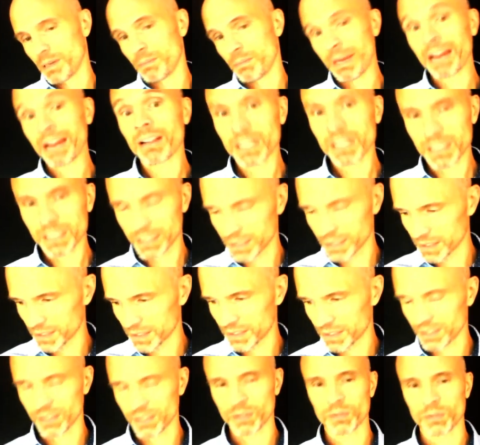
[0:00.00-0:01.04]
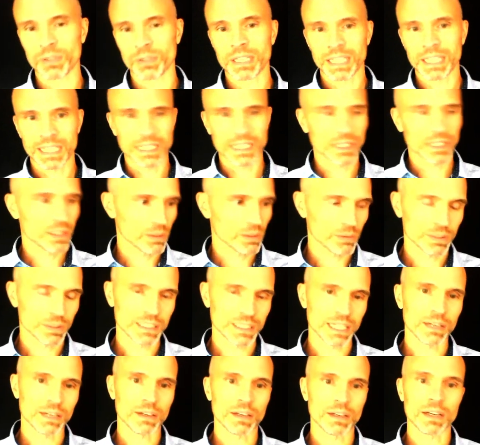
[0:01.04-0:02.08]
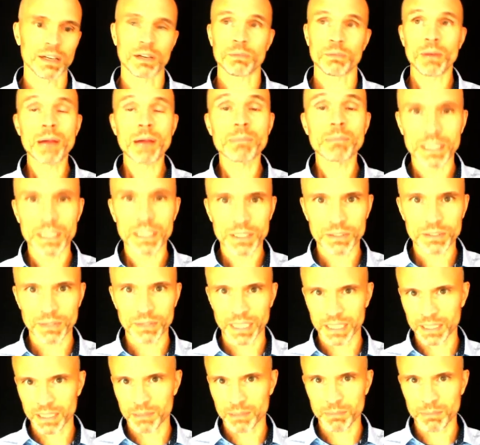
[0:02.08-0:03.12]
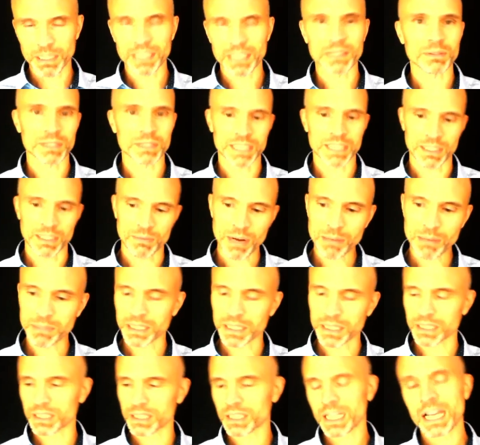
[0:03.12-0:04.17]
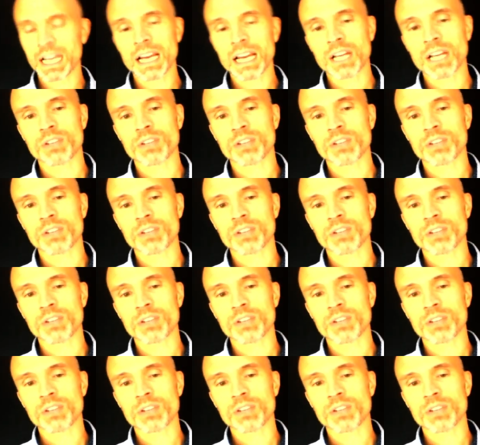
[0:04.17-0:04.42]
Americans, you know, here it would say rubbish, right? In Britain it would say rubbish.